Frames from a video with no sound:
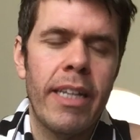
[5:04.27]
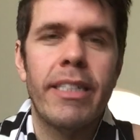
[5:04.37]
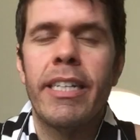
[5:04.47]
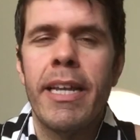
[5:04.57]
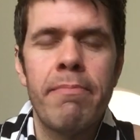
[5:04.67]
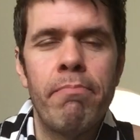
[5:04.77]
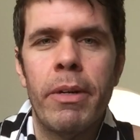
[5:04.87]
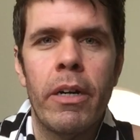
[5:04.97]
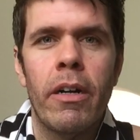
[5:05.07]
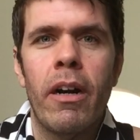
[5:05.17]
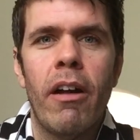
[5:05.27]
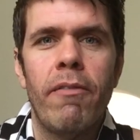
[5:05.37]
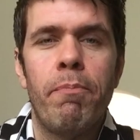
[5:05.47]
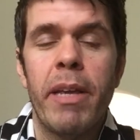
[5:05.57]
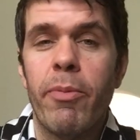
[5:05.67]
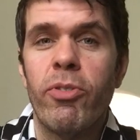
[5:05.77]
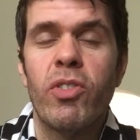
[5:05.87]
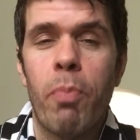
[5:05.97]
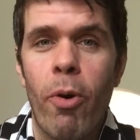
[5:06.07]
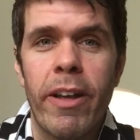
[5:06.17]
the timbre of Bieber's
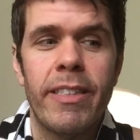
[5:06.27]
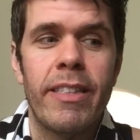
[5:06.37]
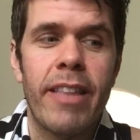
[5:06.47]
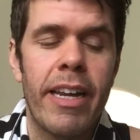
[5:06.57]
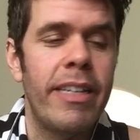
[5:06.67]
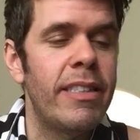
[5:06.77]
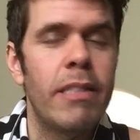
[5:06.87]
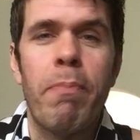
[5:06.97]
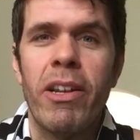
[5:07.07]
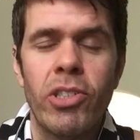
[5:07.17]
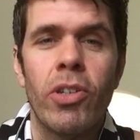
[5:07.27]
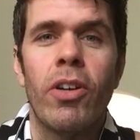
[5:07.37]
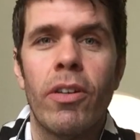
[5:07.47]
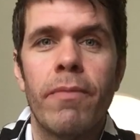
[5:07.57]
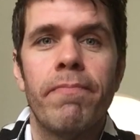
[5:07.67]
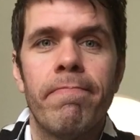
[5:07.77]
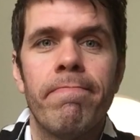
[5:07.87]
voice that is special.